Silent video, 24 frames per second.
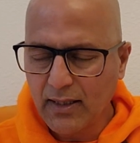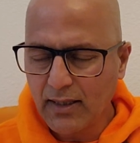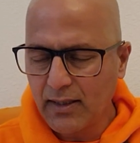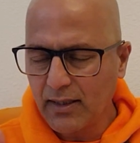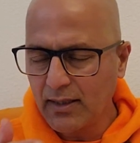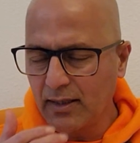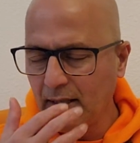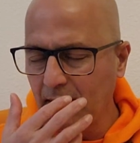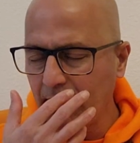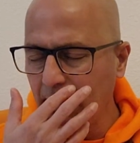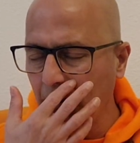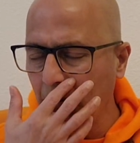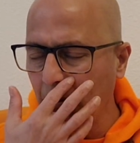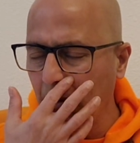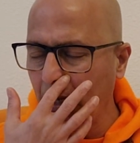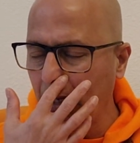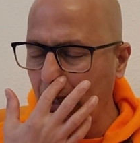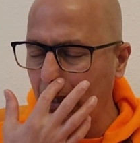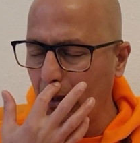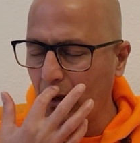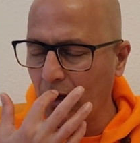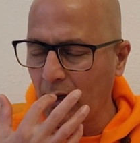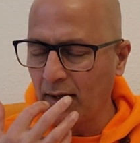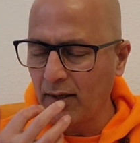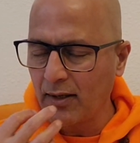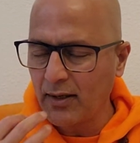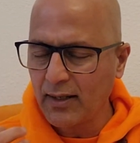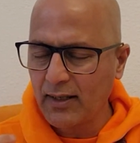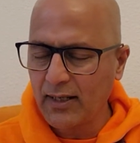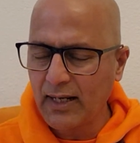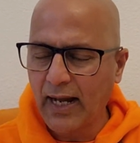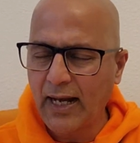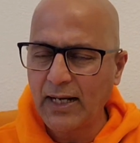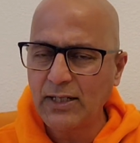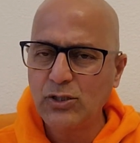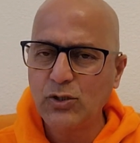the debate on
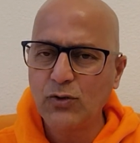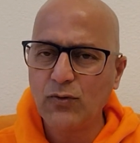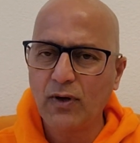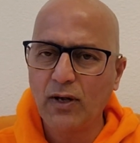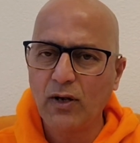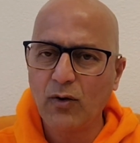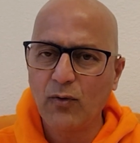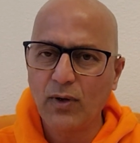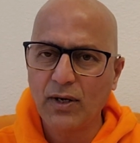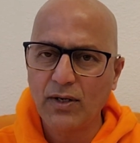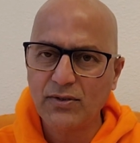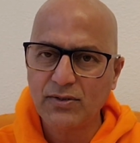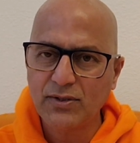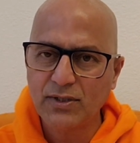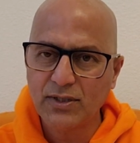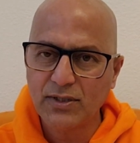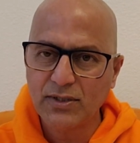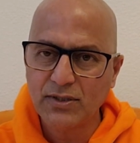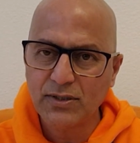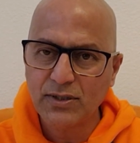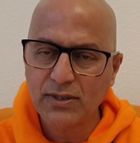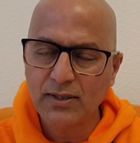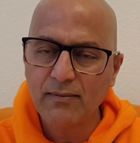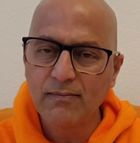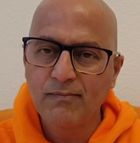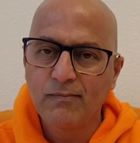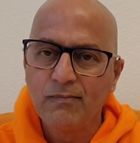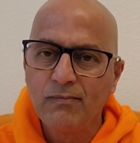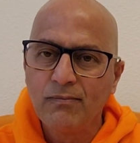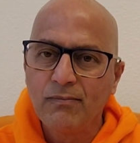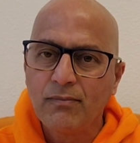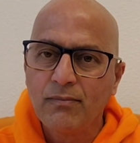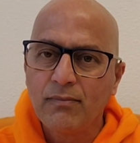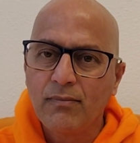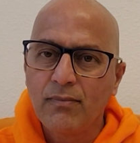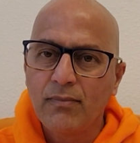gradual versus
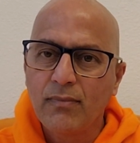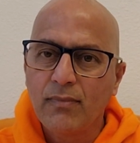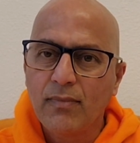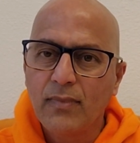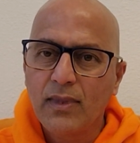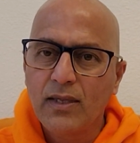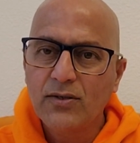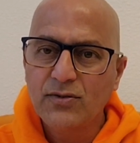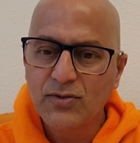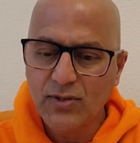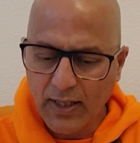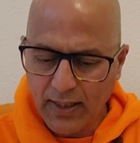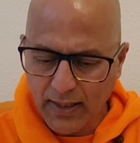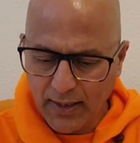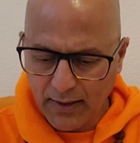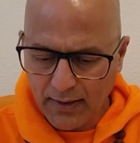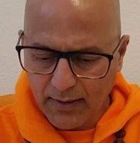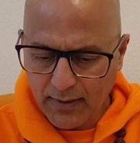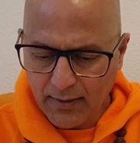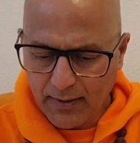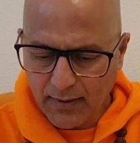sudden.